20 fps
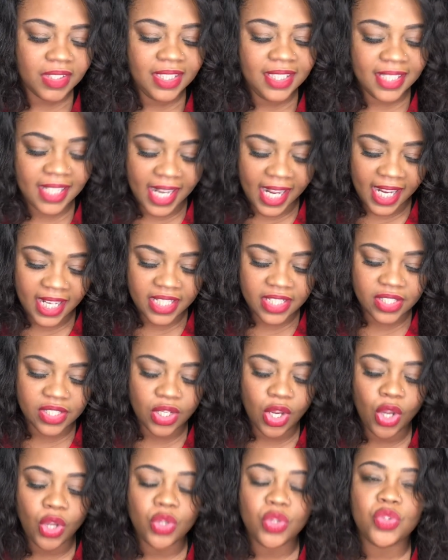Next,
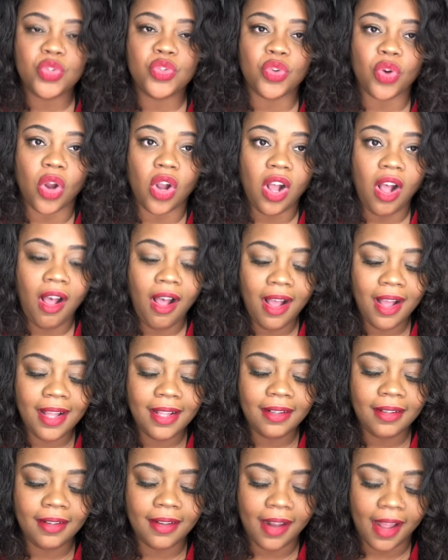draw
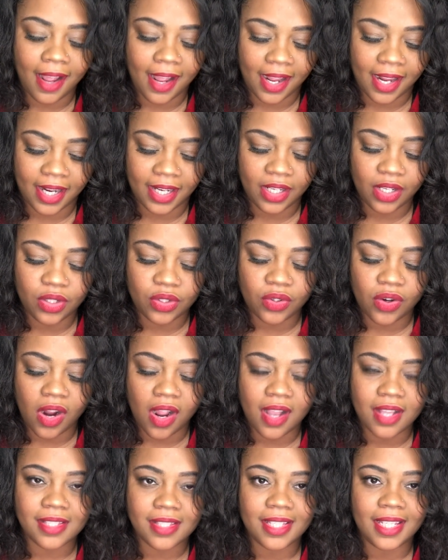a line
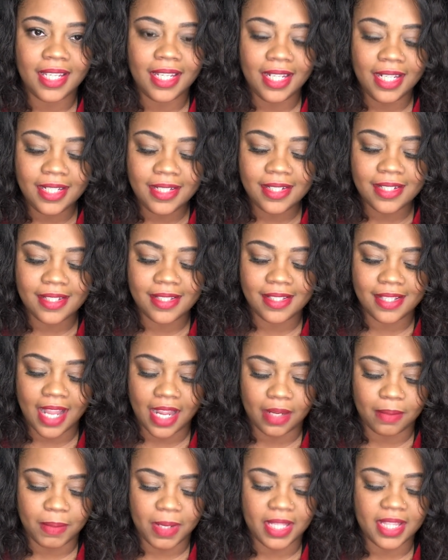across each
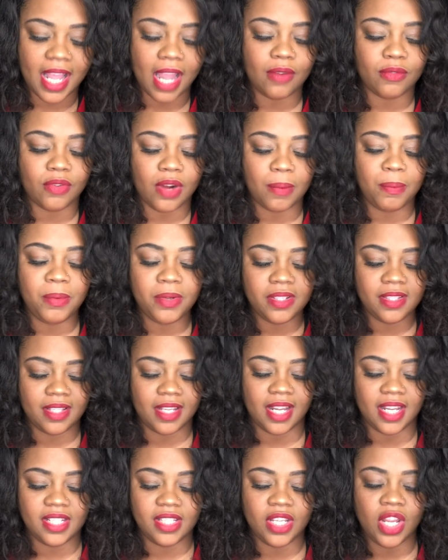segment that
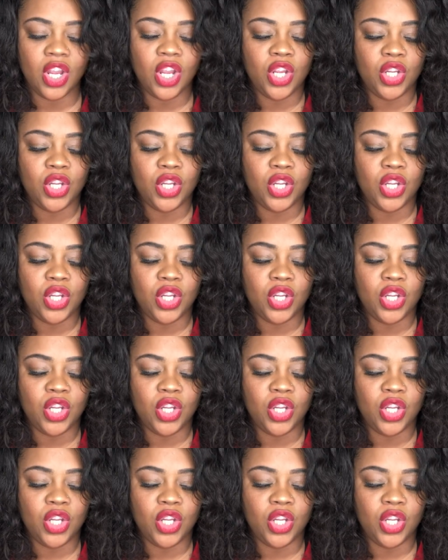represents